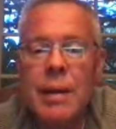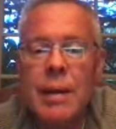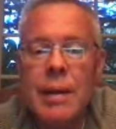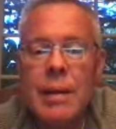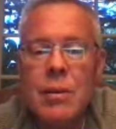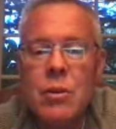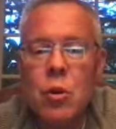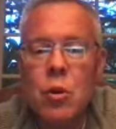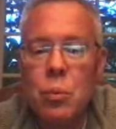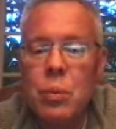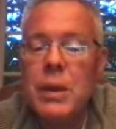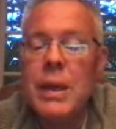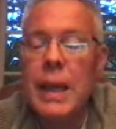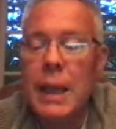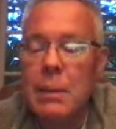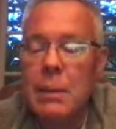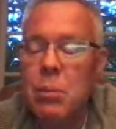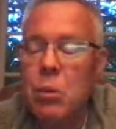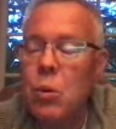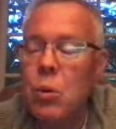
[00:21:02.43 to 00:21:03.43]
to be a
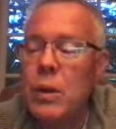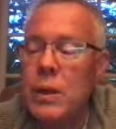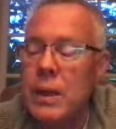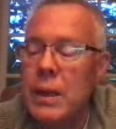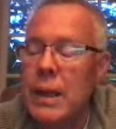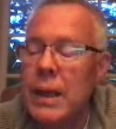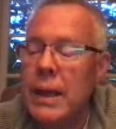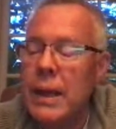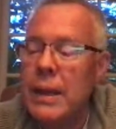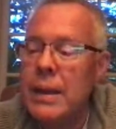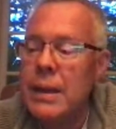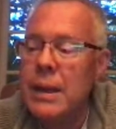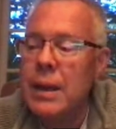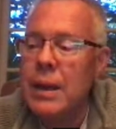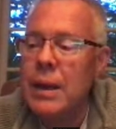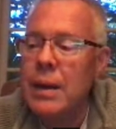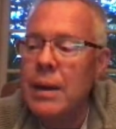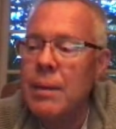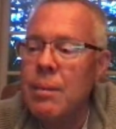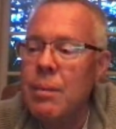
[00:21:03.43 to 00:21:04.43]
bully. And
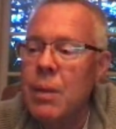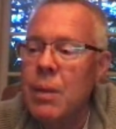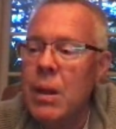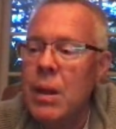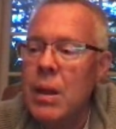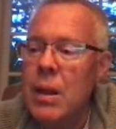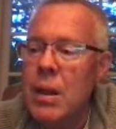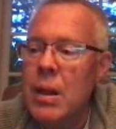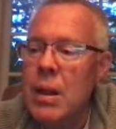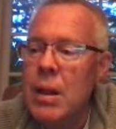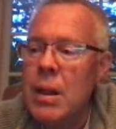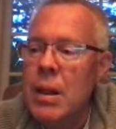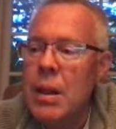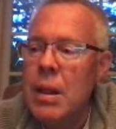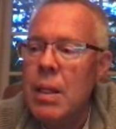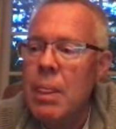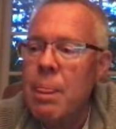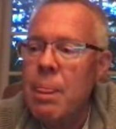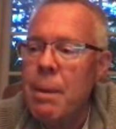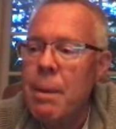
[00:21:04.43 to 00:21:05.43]

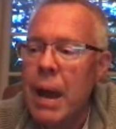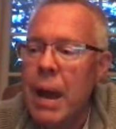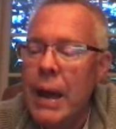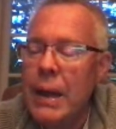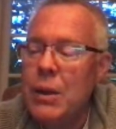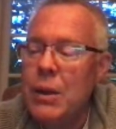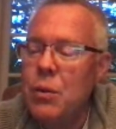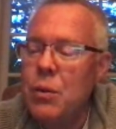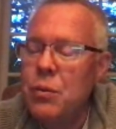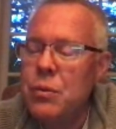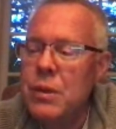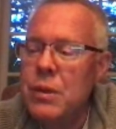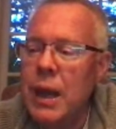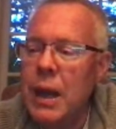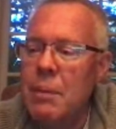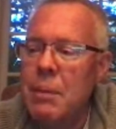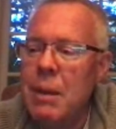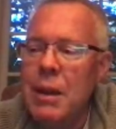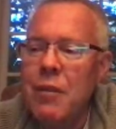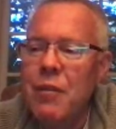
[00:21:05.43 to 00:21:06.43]
I'm
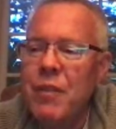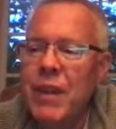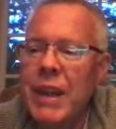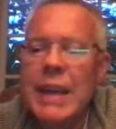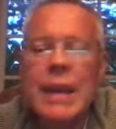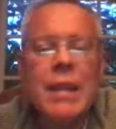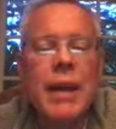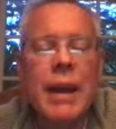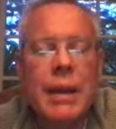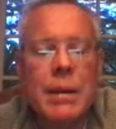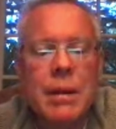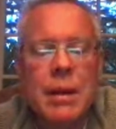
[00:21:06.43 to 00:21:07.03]
not a fan of that.